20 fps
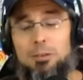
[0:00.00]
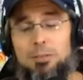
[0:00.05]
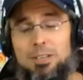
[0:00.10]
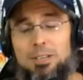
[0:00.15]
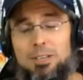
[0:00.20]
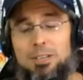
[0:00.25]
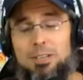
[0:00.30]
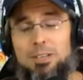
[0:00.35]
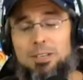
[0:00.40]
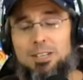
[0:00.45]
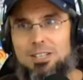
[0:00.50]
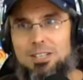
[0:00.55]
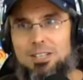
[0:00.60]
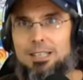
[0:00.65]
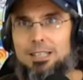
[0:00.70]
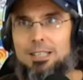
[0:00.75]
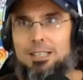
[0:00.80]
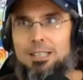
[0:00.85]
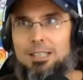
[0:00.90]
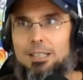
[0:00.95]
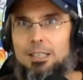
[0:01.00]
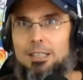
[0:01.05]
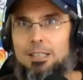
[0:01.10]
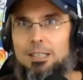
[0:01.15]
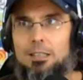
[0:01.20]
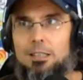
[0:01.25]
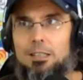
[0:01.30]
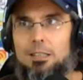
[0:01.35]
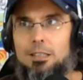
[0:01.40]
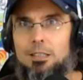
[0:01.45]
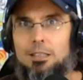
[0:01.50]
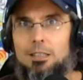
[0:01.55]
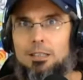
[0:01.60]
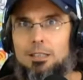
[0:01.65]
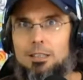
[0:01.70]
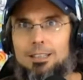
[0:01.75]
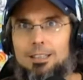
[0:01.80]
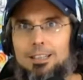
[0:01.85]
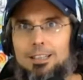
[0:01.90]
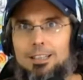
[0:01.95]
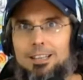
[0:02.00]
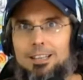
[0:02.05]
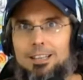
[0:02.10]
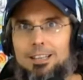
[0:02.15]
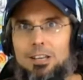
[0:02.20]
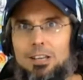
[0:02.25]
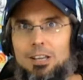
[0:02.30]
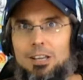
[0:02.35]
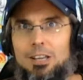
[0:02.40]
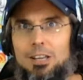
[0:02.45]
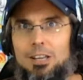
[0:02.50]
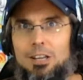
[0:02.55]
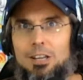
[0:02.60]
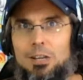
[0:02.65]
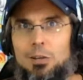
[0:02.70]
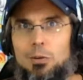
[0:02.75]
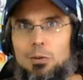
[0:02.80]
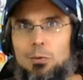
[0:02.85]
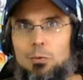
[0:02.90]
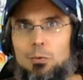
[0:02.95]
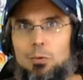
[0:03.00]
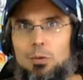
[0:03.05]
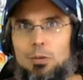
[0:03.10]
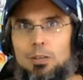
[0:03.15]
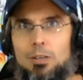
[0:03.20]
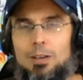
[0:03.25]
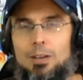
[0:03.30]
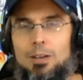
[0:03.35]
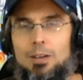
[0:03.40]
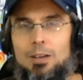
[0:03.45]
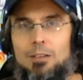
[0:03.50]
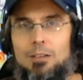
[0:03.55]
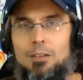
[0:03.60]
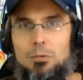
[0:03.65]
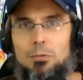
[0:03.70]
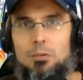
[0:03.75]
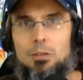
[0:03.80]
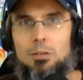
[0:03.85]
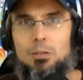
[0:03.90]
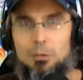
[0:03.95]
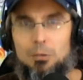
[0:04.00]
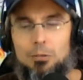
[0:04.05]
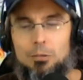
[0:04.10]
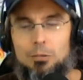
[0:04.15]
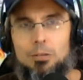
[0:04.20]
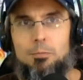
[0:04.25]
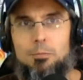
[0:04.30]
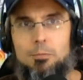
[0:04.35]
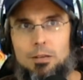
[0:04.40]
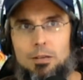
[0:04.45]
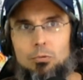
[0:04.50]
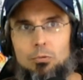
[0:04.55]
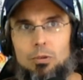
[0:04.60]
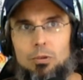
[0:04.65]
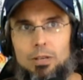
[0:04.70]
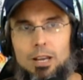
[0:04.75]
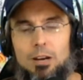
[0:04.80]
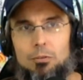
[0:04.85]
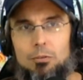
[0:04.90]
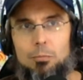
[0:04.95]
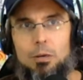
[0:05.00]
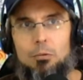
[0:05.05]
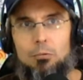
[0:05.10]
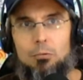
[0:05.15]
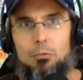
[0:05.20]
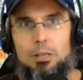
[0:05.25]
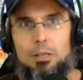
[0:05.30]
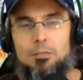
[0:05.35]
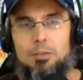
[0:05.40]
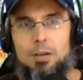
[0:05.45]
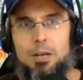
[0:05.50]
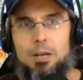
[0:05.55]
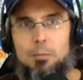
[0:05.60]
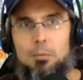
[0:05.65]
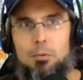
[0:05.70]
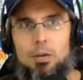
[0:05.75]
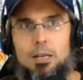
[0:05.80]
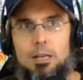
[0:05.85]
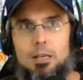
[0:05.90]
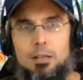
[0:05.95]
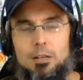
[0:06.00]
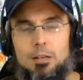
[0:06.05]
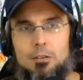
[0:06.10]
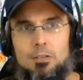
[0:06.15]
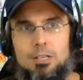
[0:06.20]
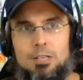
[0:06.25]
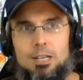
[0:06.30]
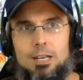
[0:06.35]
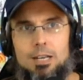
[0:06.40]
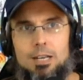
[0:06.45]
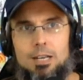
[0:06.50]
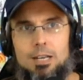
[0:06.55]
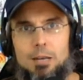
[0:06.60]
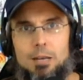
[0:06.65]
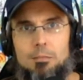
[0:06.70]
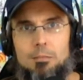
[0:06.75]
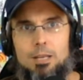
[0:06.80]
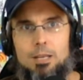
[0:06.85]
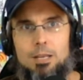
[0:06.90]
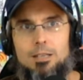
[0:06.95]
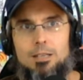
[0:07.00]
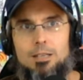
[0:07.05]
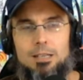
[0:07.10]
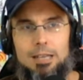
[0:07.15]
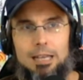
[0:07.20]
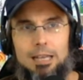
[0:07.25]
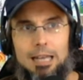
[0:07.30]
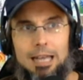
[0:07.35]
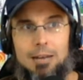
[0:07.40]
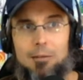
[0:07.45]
I mean, just just like uh, you you have to be you know you have to be real careful about reading the fine print and understanding what that means.